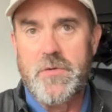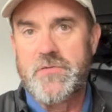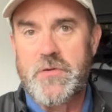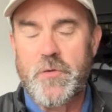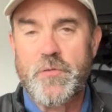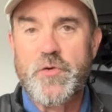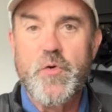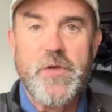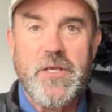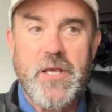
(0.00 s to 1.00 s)
he's the old
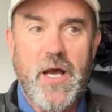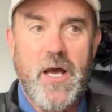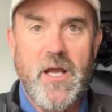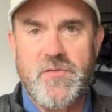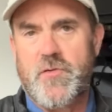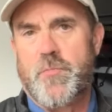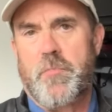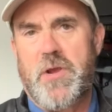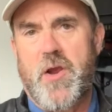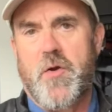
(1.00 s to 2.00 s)
kooky guy, super
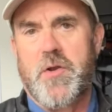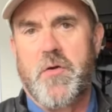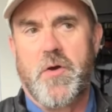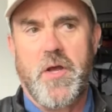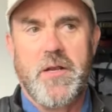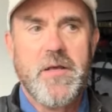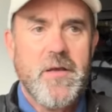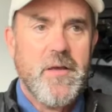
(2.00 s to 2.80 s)
paranoid.